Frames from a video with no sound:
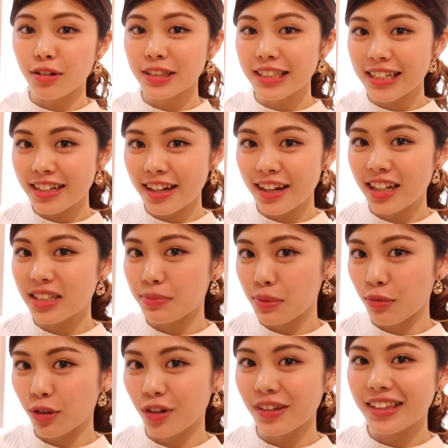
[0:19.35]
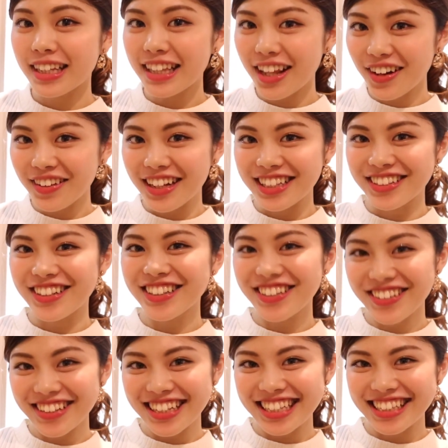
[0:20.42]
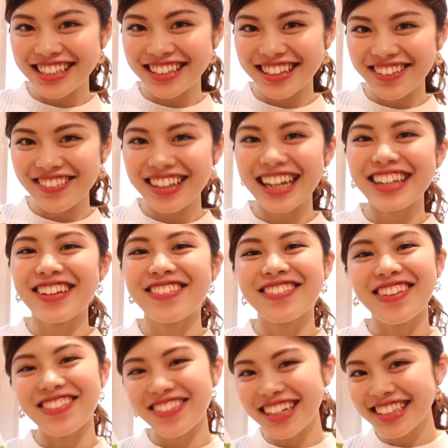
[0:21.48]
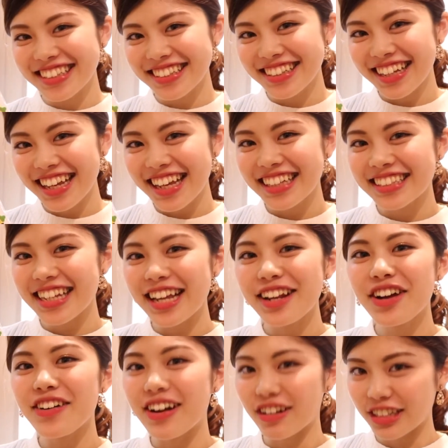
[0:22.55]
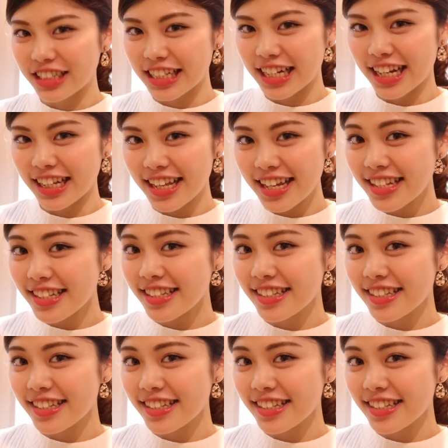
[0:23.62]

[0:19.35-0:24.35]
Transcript: I want to try making gummies following the included instructions. Here are the ingredients.